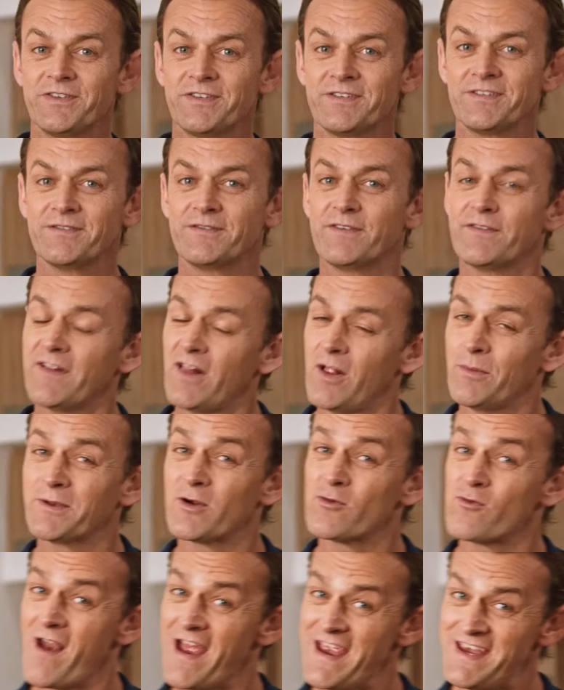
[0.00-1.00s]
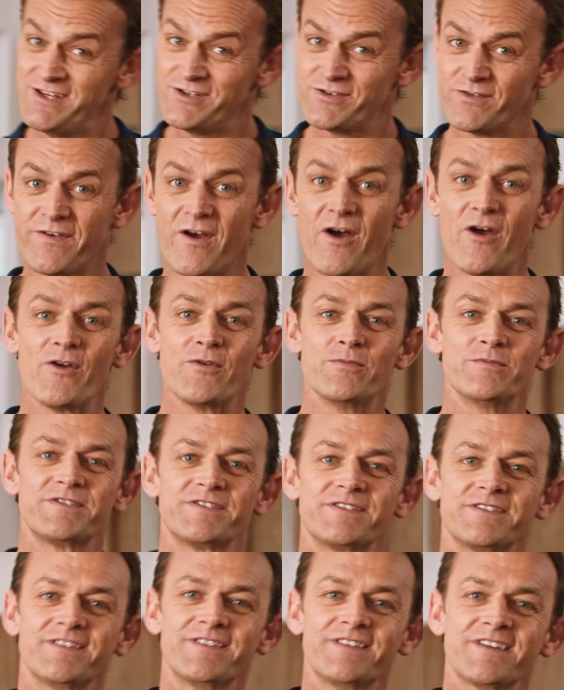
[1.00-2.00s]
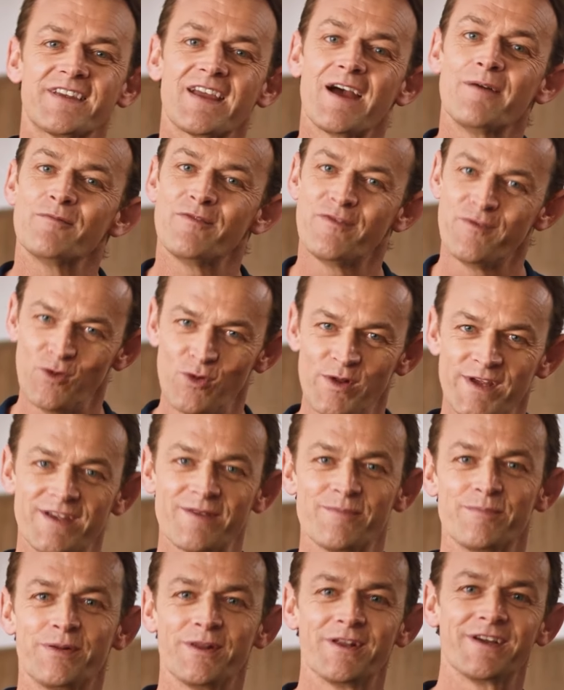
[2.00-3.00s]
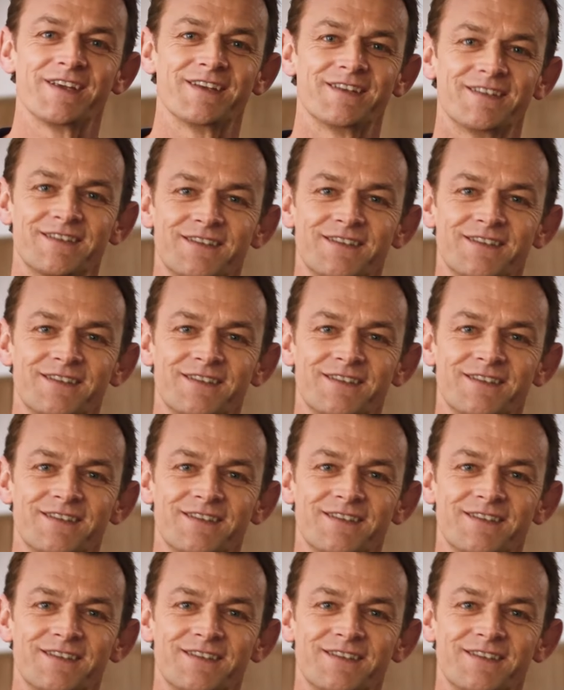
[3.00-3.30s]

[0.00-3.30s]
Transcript: have developed a range of homes that come fully complete.